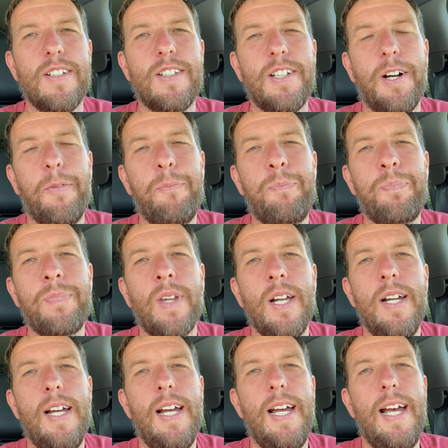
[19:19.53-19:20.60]
So
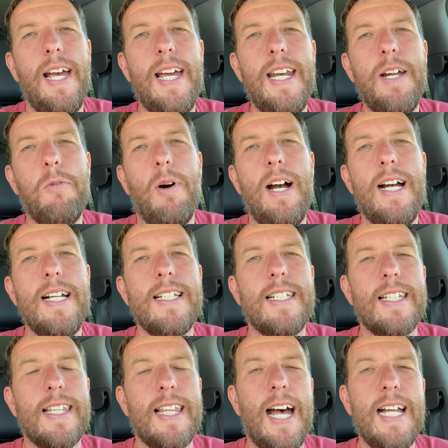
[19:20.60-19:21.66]

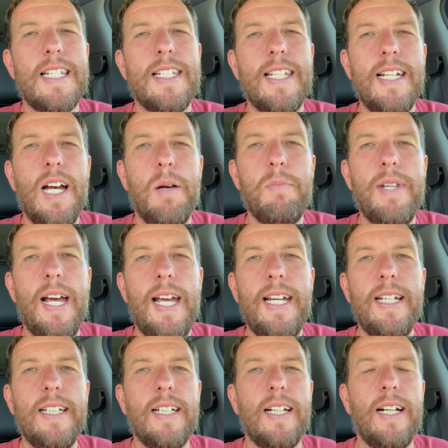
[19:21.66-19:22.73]
anyways, that's the
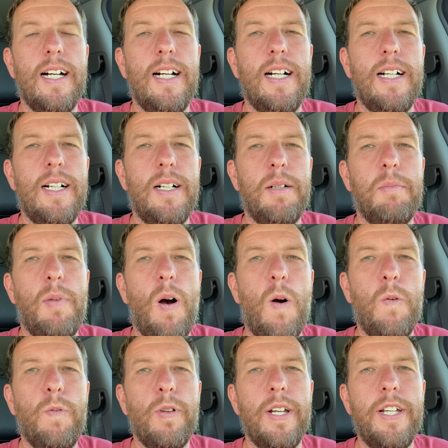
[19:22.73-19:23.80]
update.
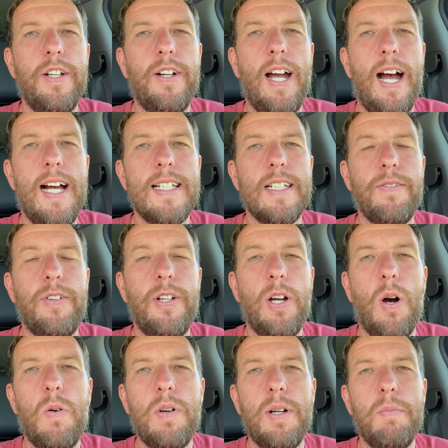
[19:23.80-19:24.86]
Hopefully you guys, if you
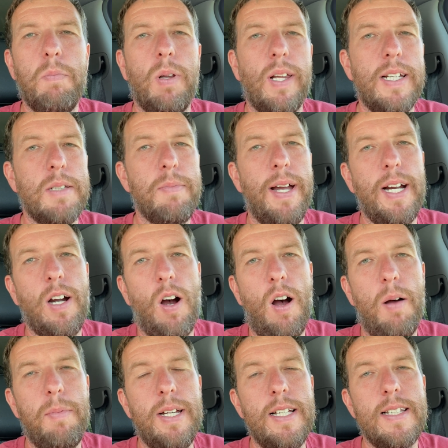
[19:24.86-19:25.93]
own them, please make
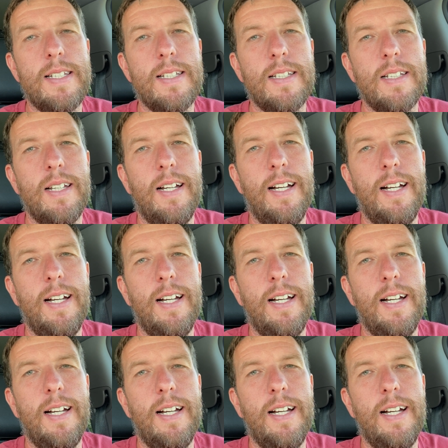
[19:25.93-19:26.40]
comments.